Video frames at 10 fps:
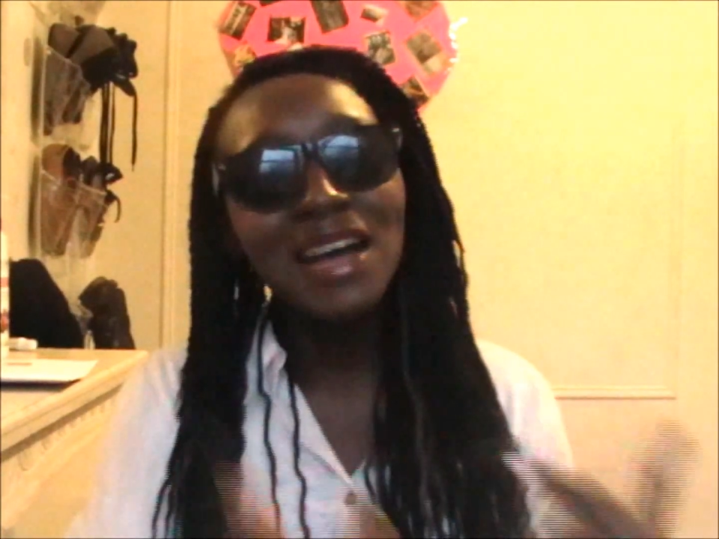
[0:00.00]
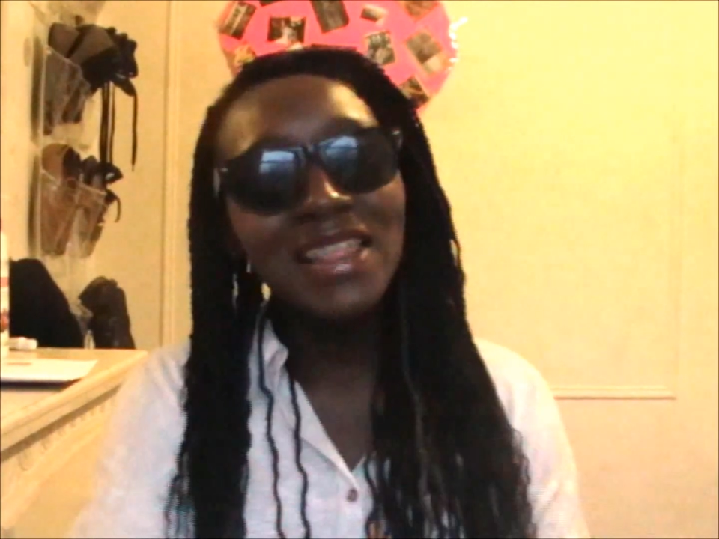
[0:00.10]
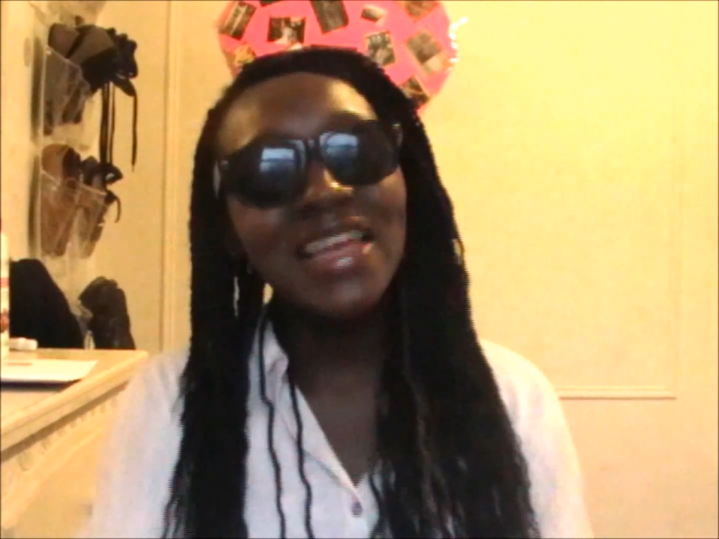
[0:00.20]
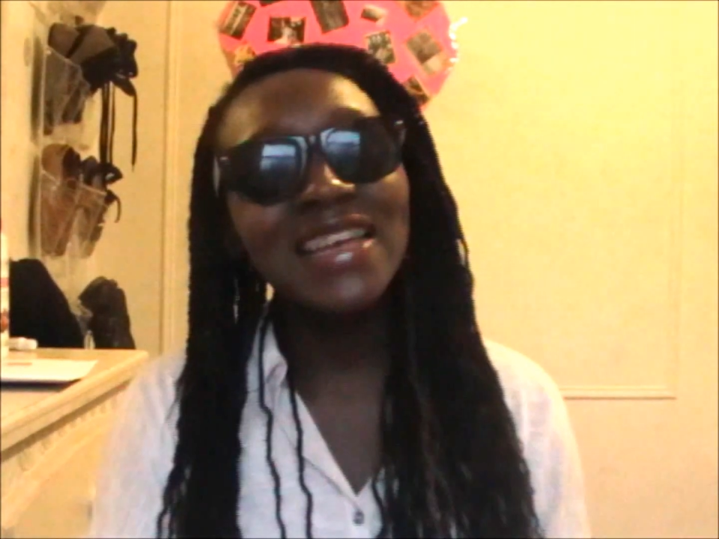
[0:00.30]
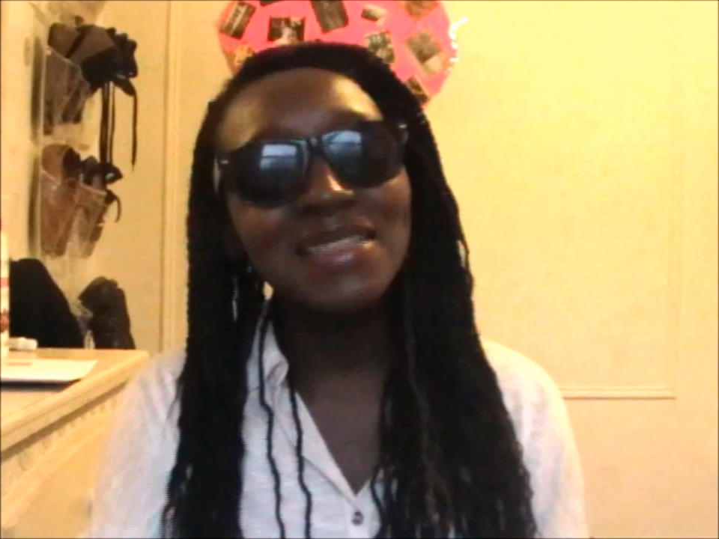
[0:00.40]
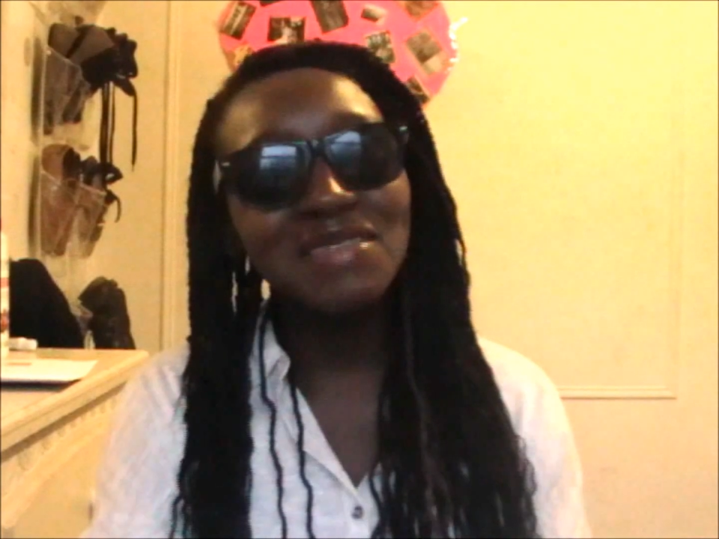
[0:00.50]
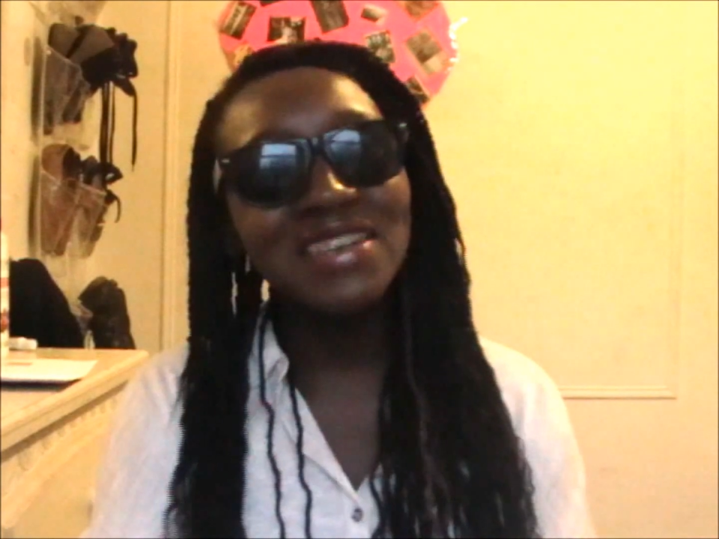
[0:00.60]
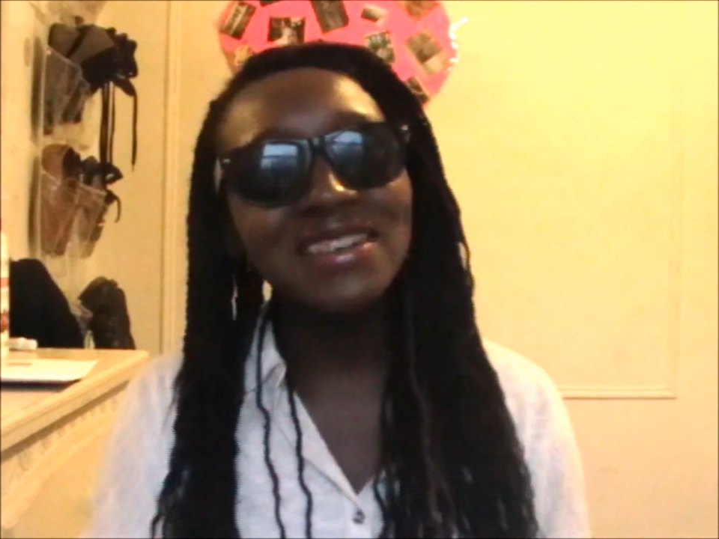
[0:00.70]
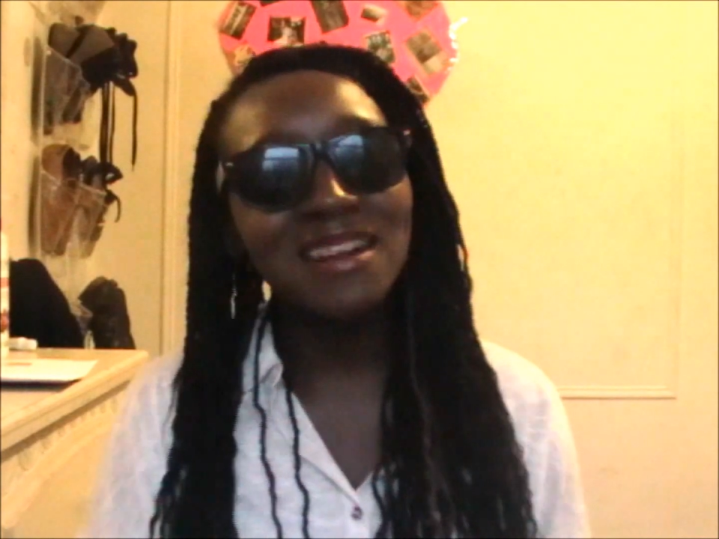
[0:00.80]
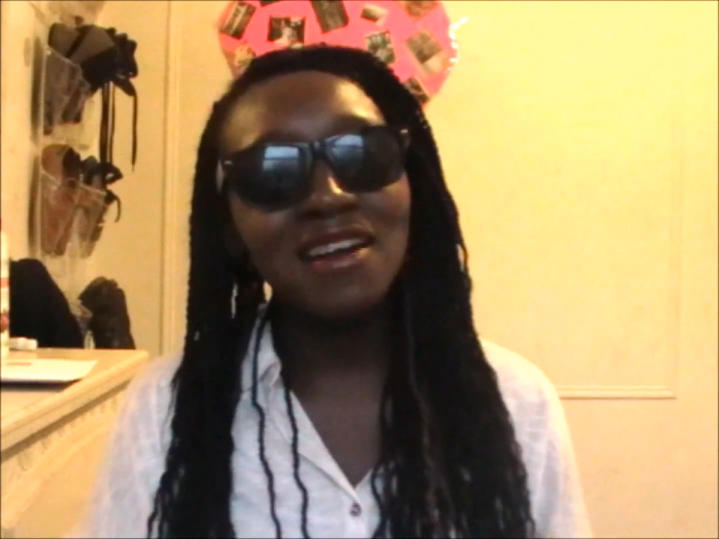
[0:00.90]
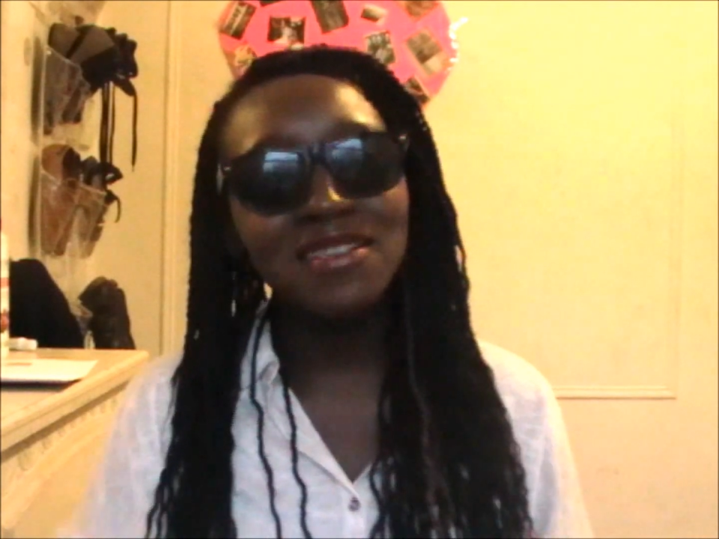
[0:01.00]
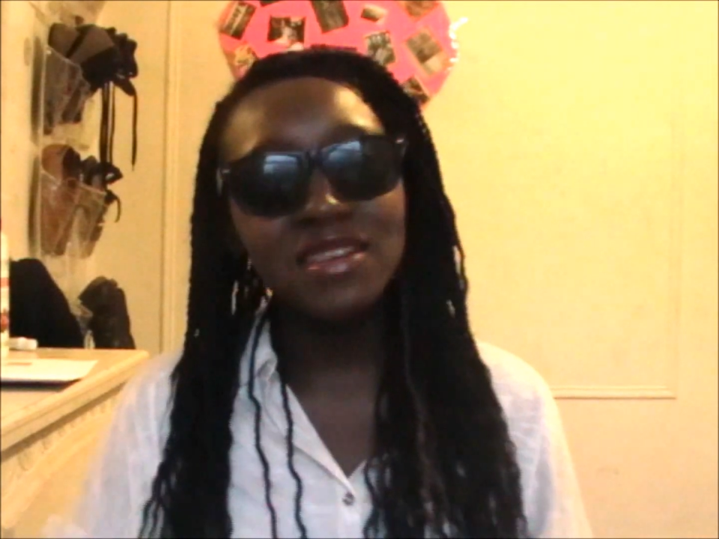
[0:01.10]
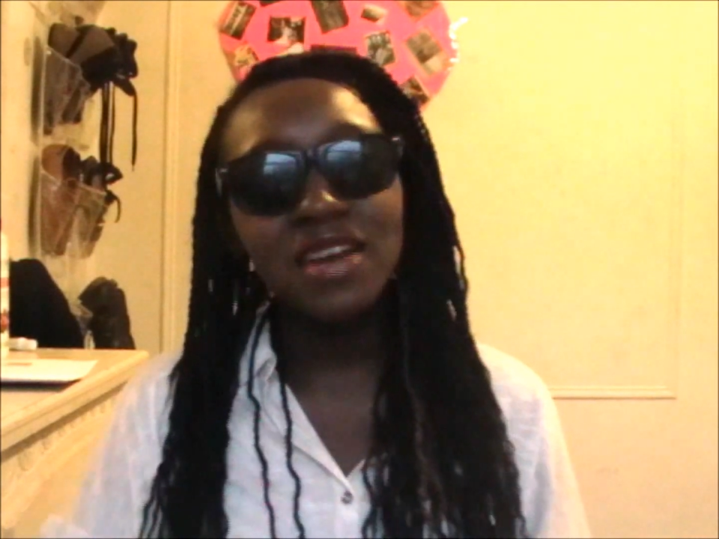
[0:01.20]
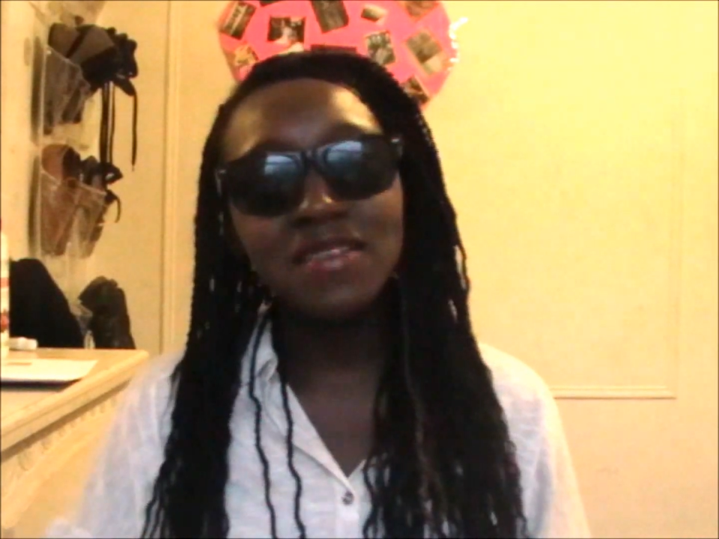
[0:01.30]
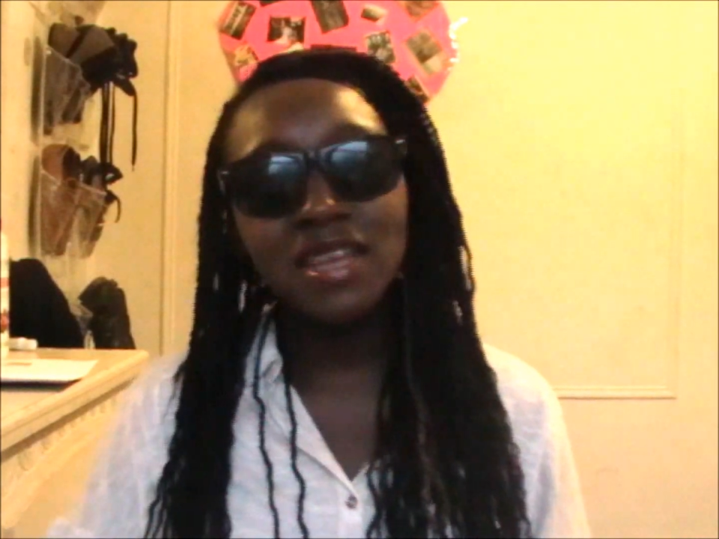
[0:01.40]
like in the beginning of the
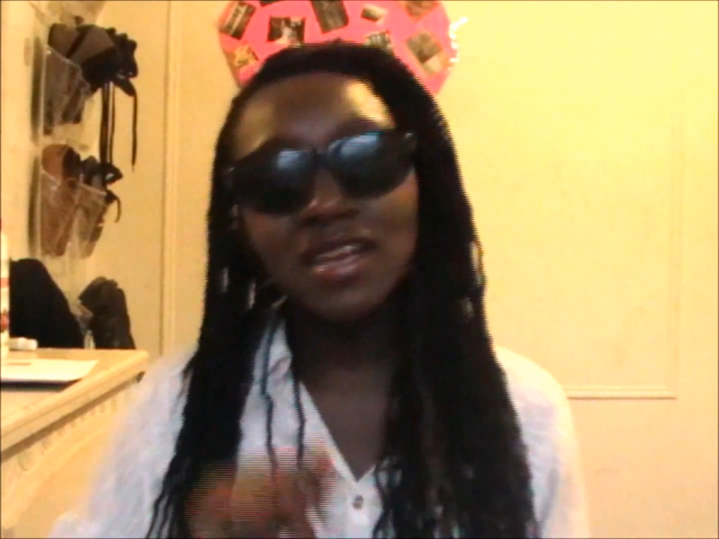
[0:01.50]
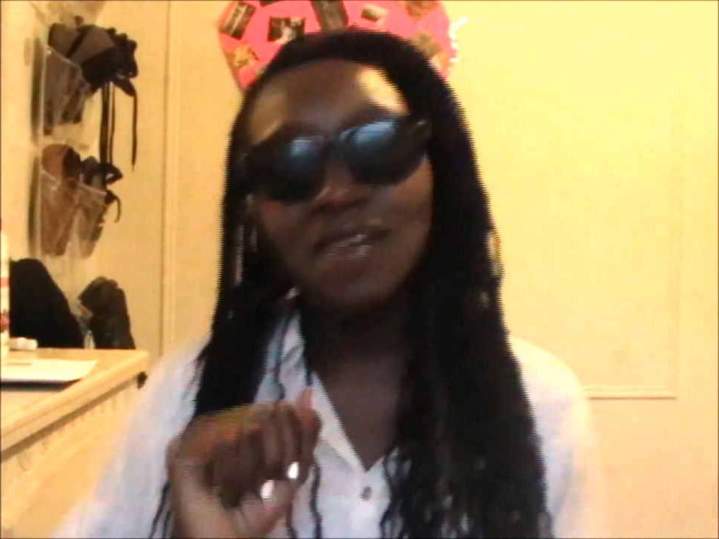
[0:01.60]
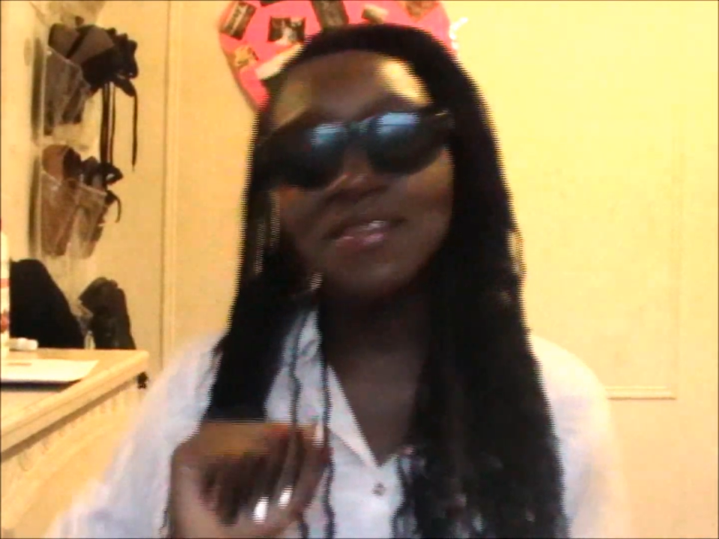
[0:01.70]
concert, I was like,